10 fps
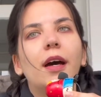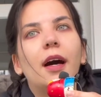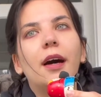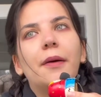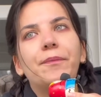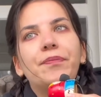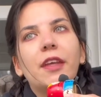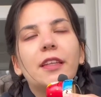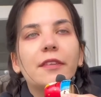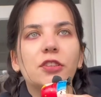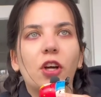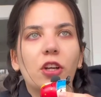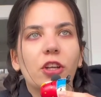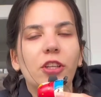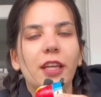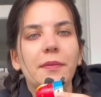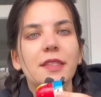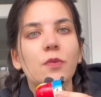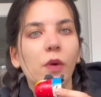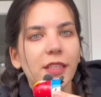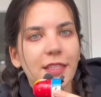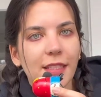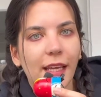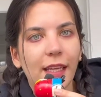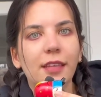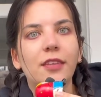They have a daughter, her name is Wednesday.